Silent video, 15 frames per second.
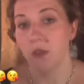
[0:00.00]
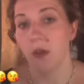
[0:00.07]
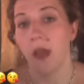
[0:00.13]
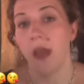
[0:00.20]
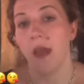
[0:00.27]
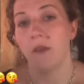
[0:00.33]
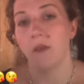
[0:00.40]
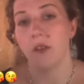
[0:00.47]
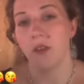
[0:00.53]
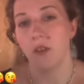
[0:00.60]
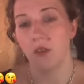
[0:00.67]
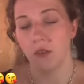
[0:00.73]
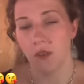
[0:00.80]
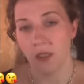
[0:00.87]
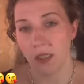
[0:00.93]
how can
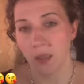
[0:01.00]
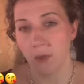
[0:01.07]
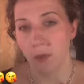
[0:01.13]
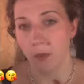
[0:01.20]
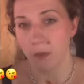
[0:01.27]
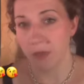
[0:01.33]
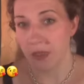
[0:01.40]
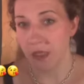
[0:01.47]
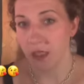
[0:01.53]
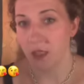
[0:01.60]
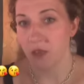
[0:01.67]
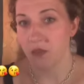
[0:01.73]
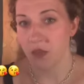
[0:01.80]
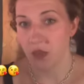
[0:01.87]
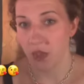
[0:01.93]
you keep being of
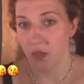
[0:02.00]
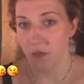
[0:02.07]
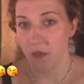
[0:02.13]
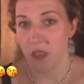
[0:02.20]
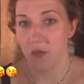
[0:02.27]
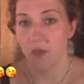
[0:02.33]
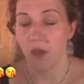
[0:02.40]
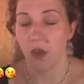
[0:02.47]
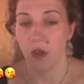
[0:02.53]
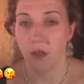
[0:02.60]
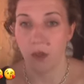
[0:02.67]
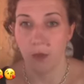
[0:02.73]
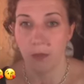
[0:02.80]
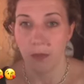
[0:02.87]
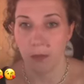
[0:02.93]
service for other
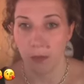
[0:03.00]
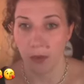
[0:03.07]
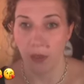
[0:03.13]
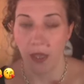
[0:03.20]
people?